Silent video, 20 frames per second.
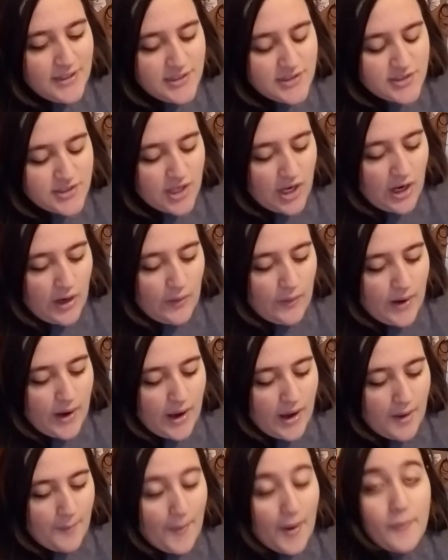So
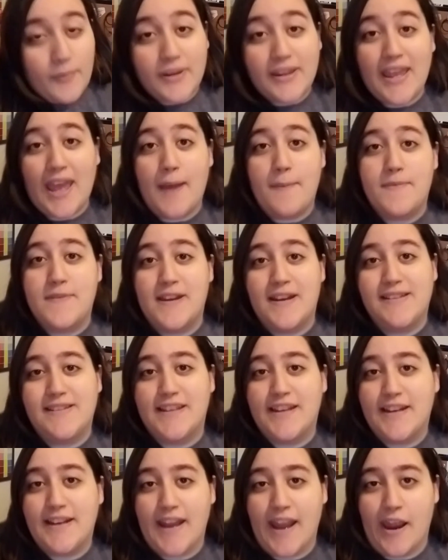I'm really happy that I
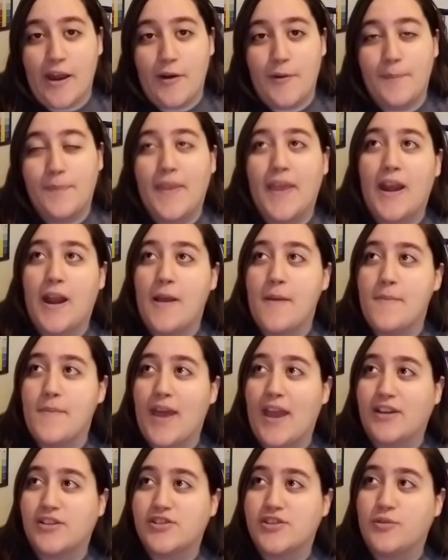did it now, and I'm
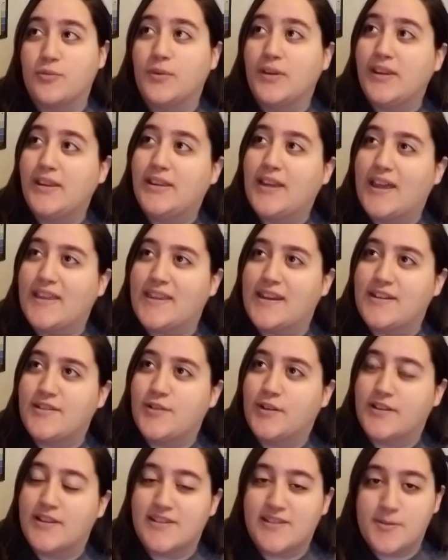actually really glad that I
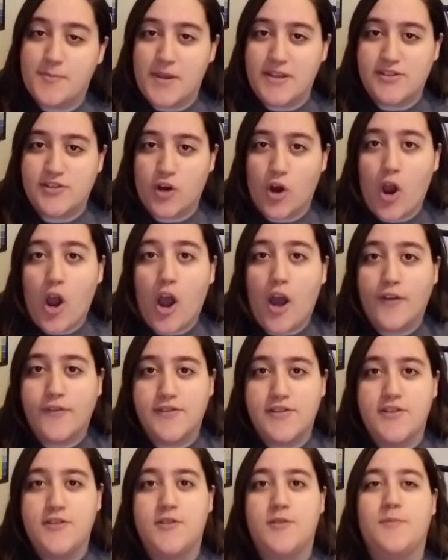took the semester
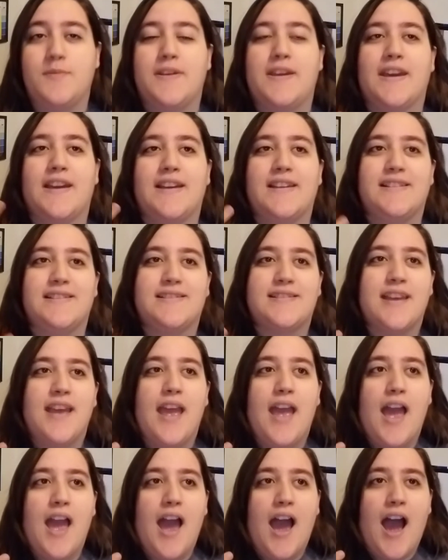off too, because
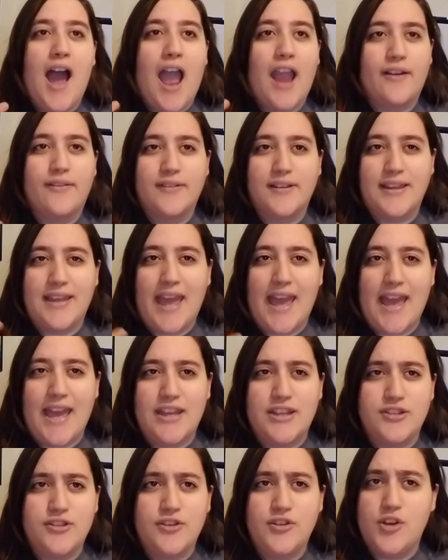I really
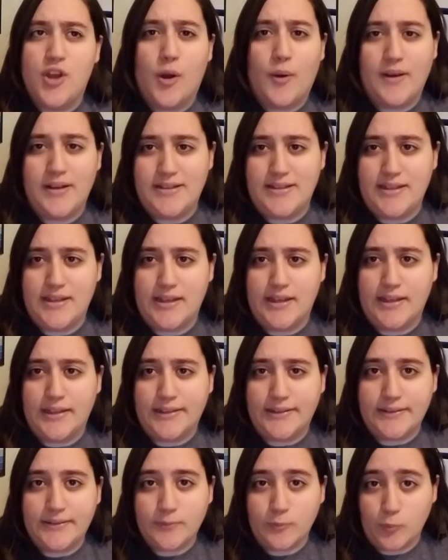had no idea
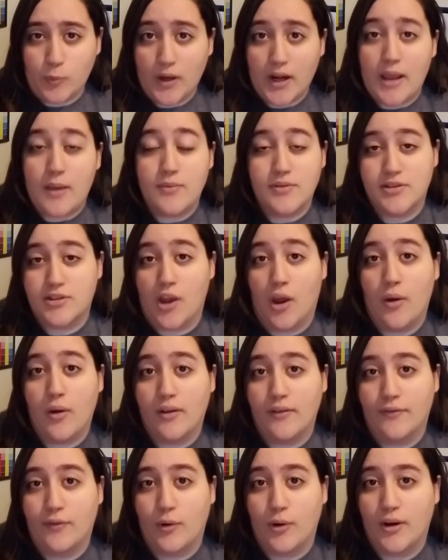what I was
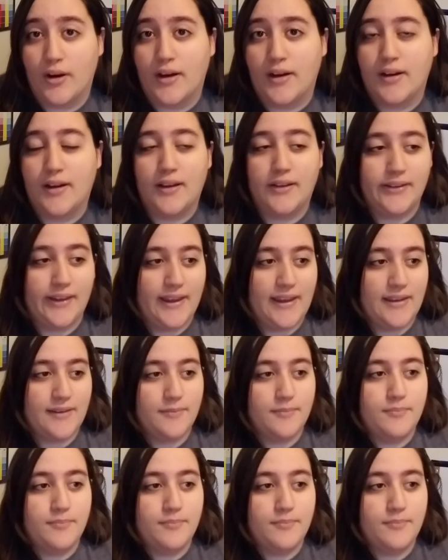going for like